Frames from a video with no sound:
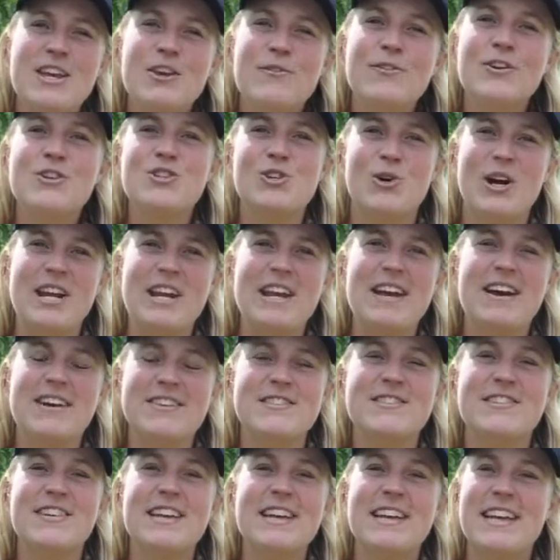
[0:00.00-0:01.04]
for joining
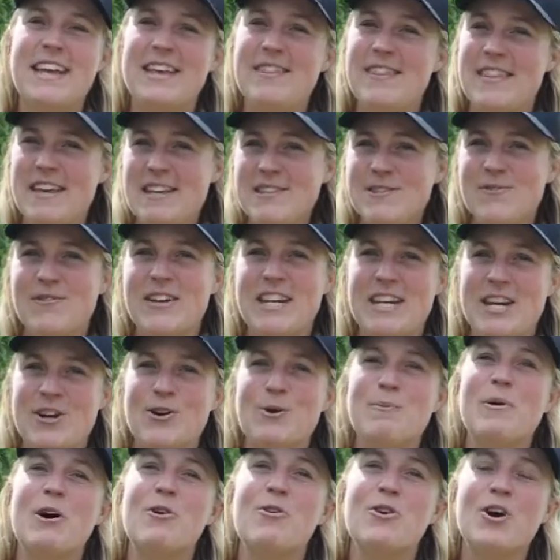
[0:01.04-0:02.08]
us in this video
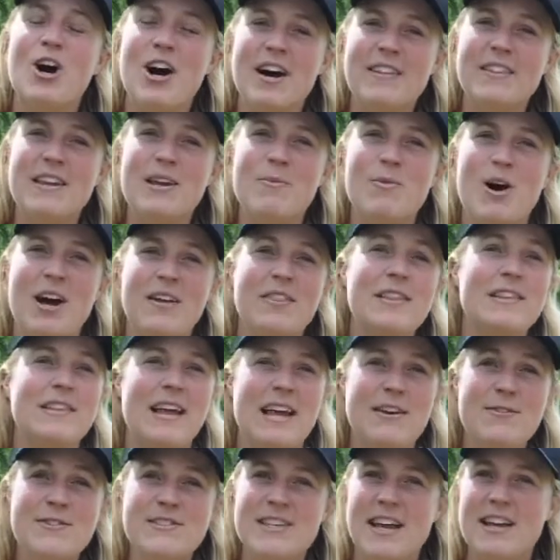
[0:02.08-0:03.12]
about codling moth
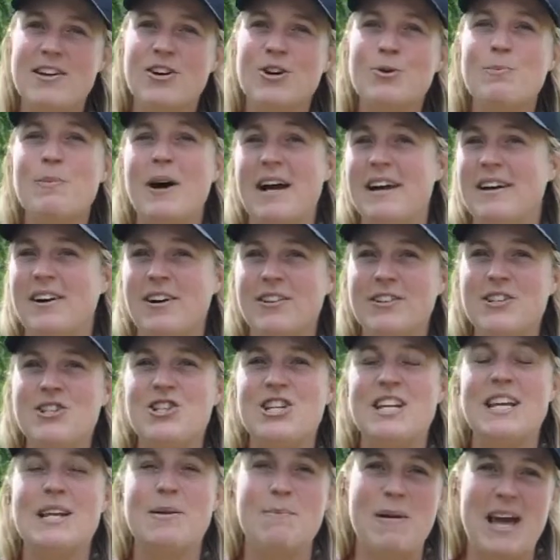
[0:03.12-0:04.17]
life cycle
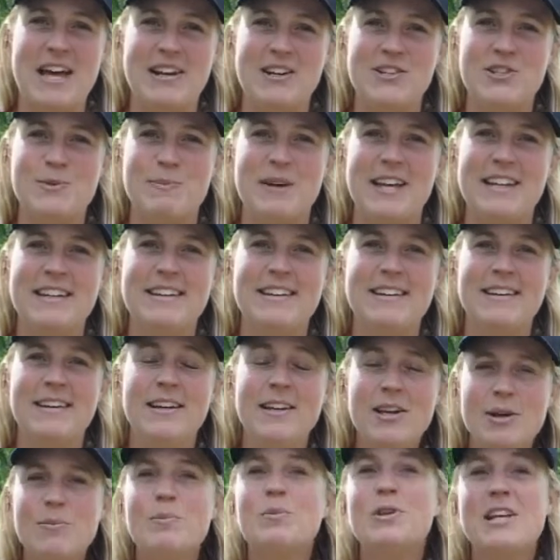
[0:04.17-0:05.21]
biology and management.
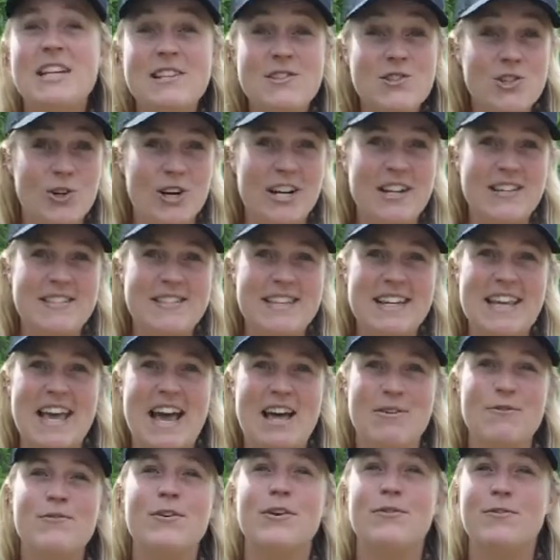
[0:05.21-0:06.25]
Please join us
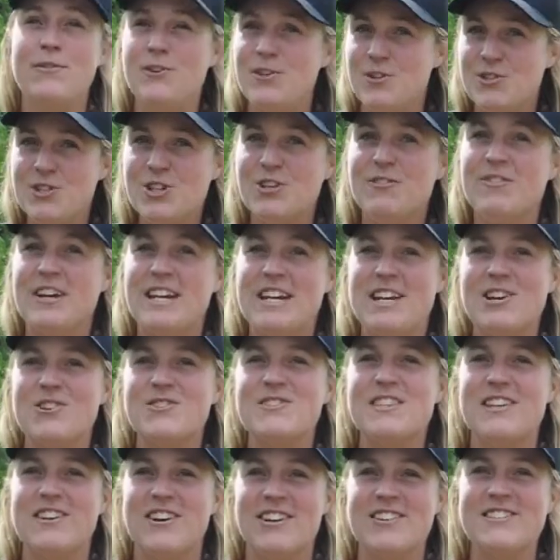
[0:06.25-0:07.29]
again for future videos
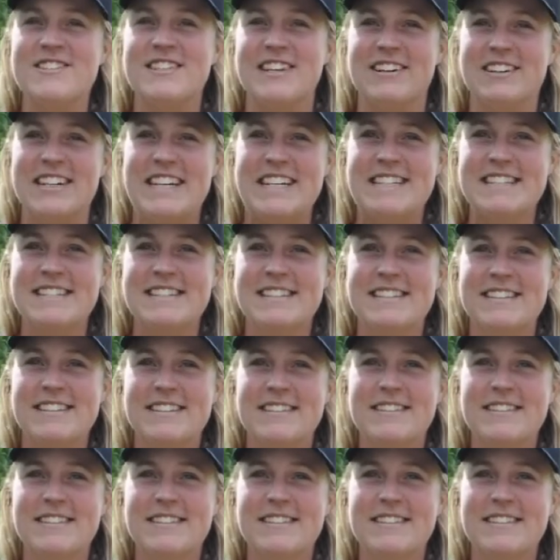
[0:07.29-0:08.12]
in our series.